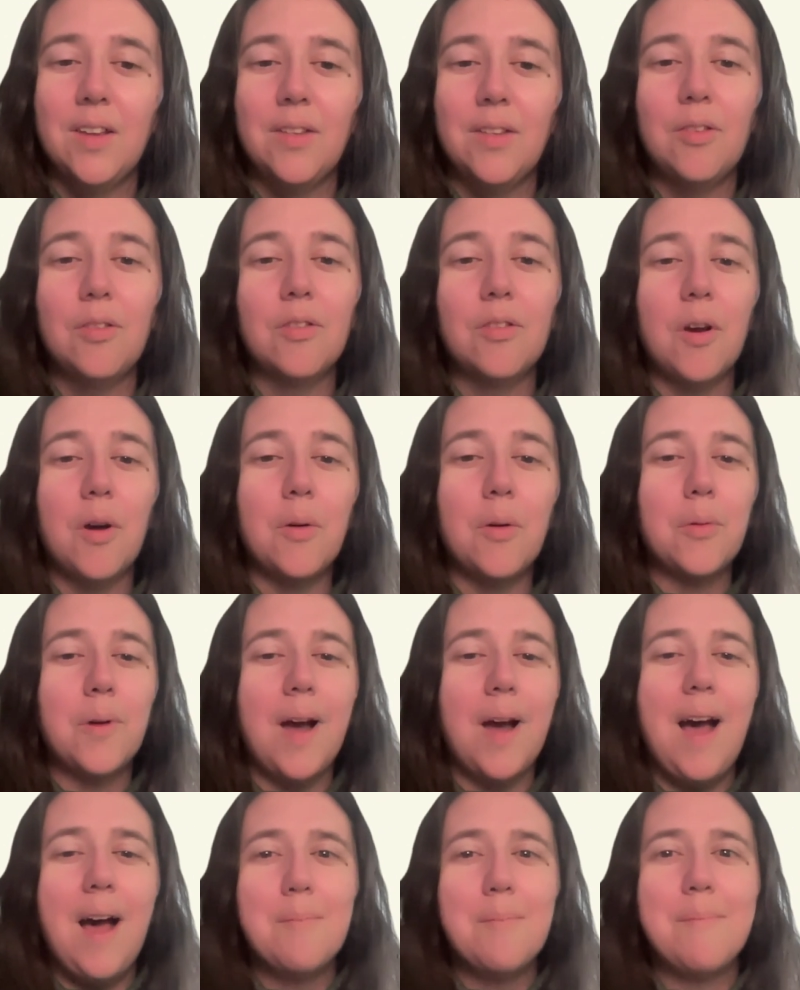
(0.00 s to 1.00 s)

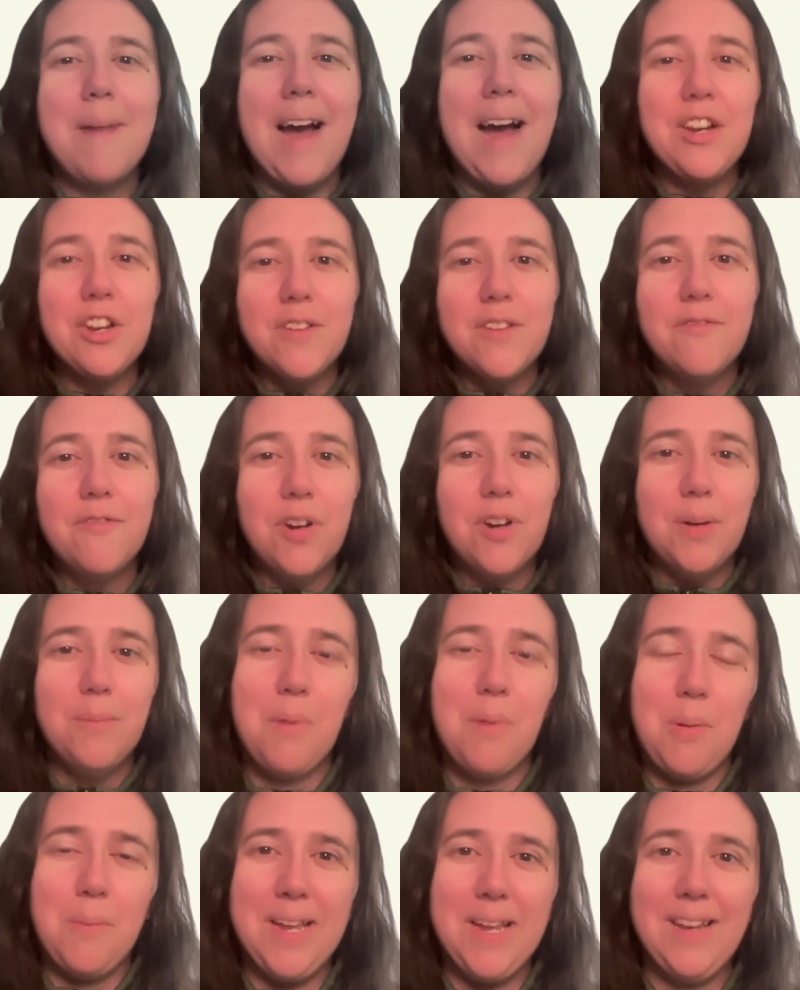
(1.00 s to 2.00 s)
So imagine for a
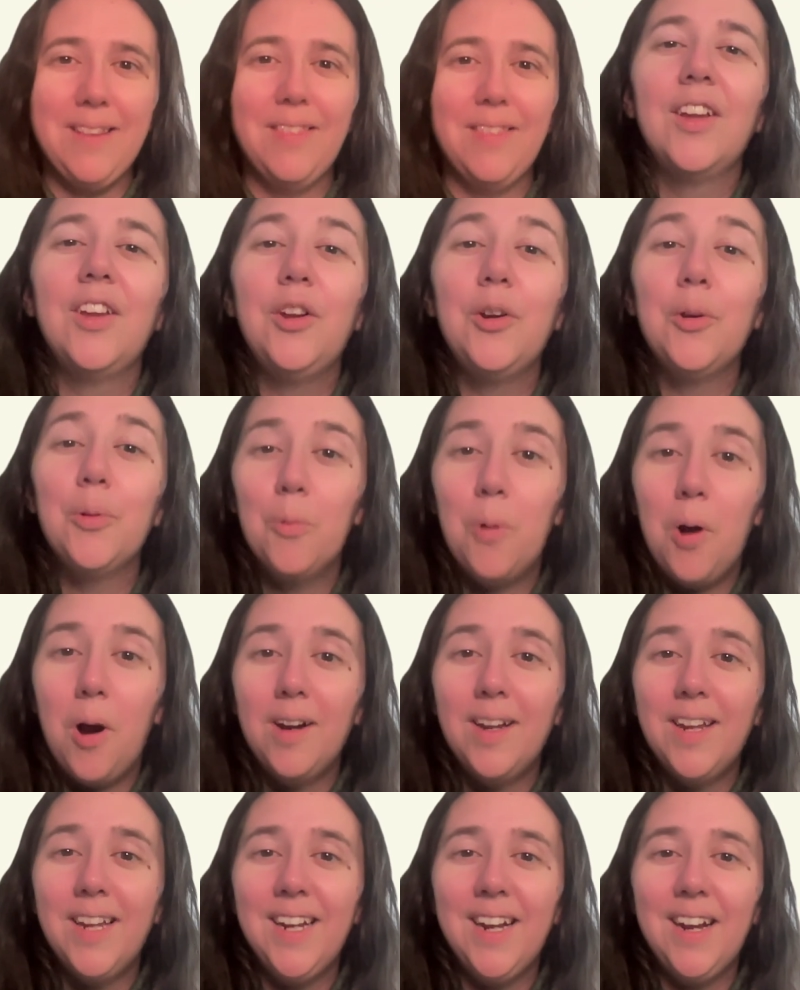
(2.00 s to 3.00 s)
moment you're
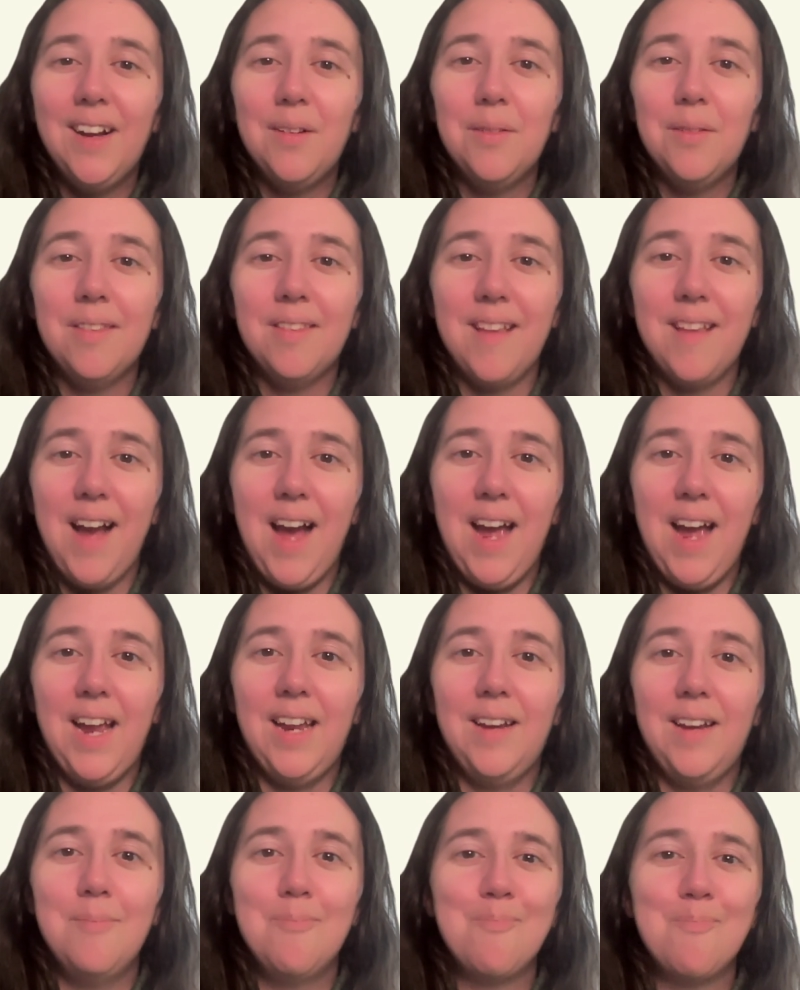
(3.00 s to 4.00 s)
walking
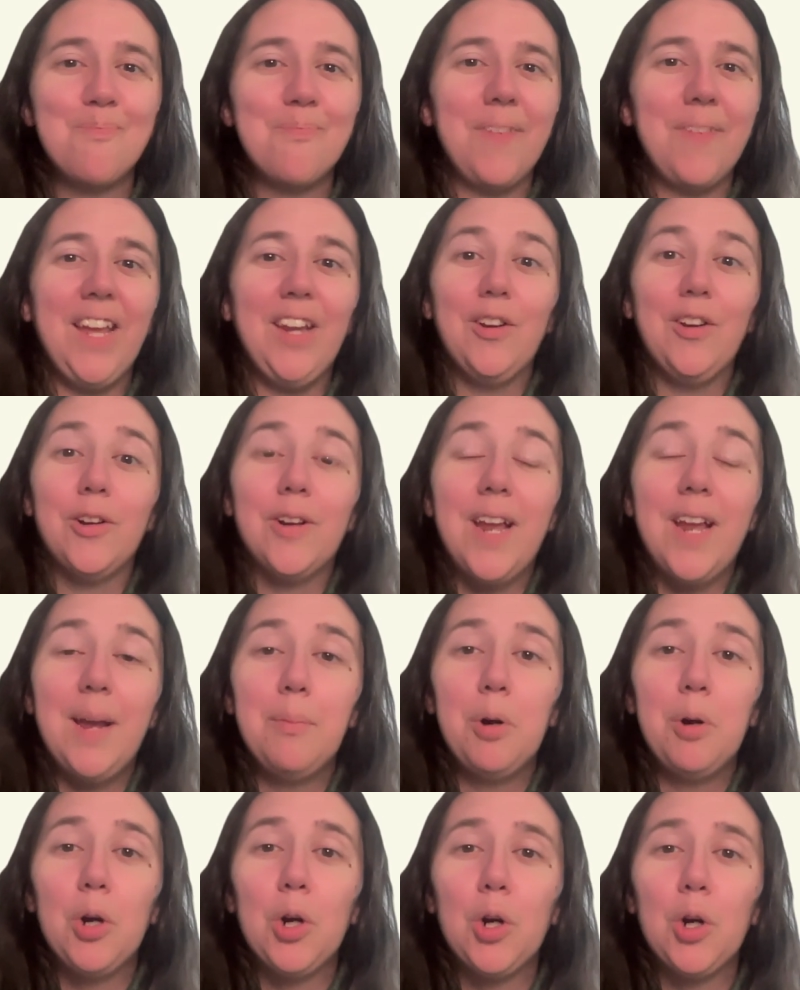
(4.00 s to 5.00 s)
outside in your
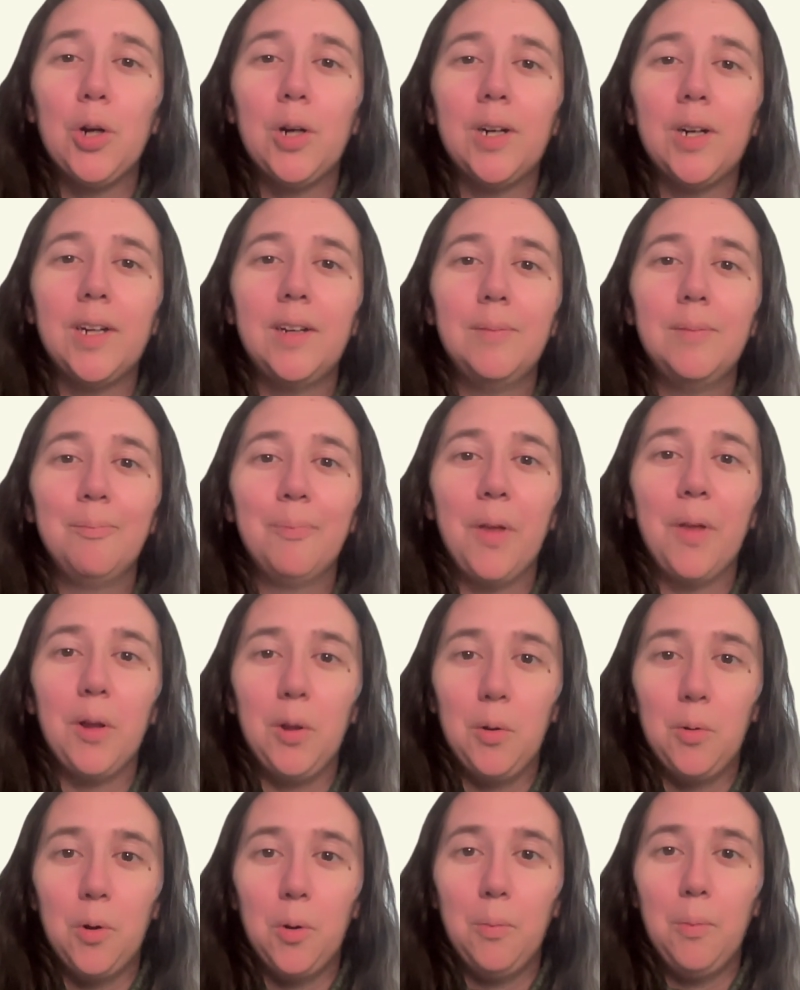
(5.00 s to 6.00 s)
neighborhood, a
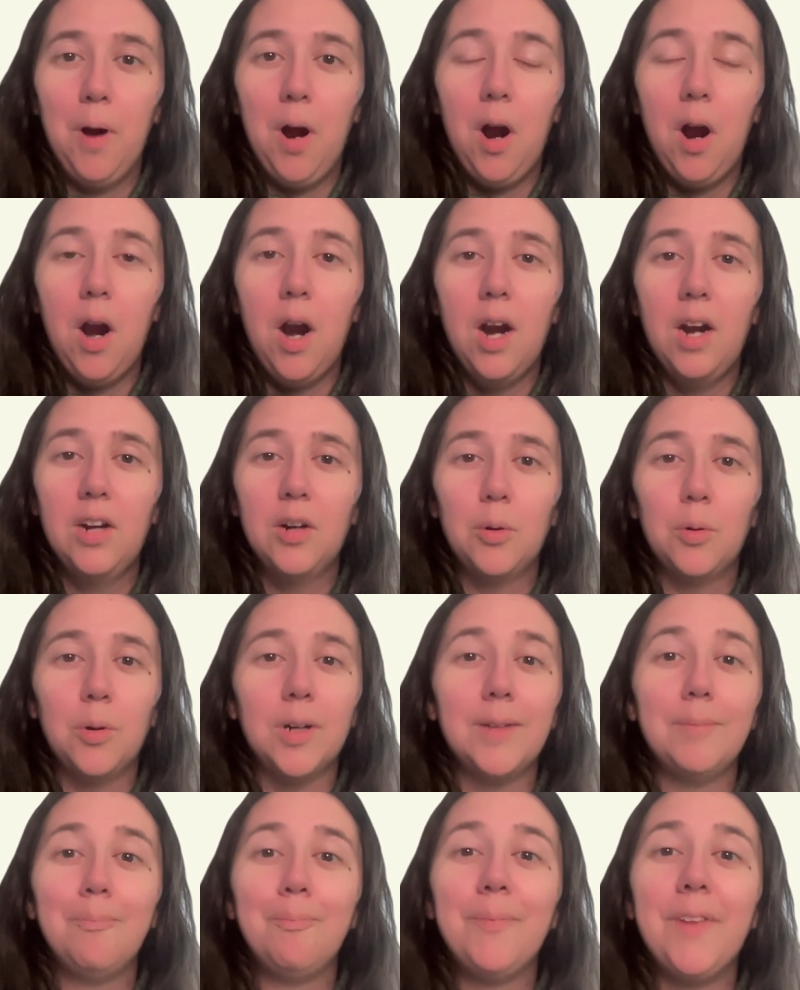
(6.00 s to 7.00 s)
local park,
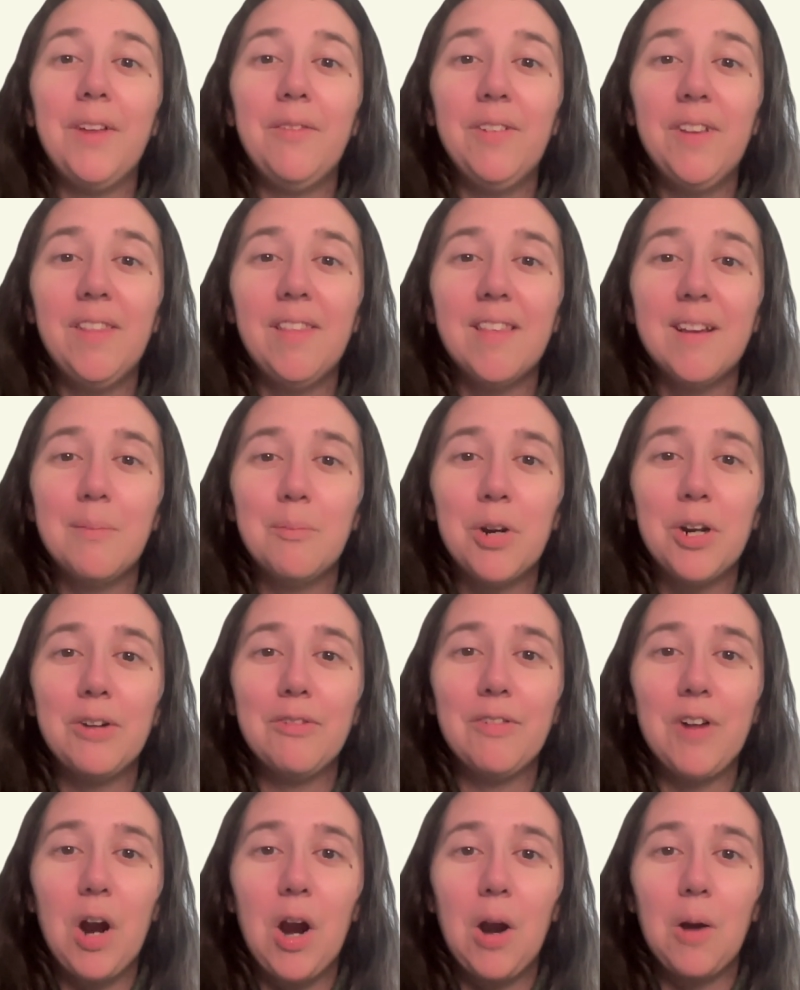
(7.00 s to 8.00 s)
or even somewhere
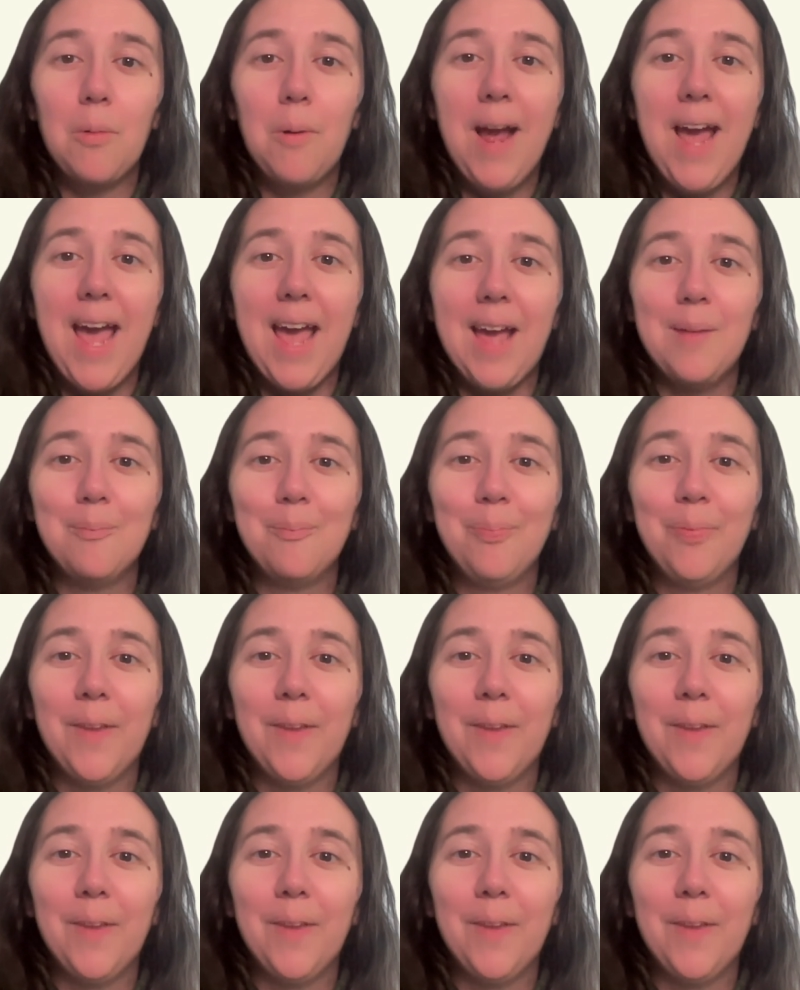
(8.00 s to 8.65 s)
far away,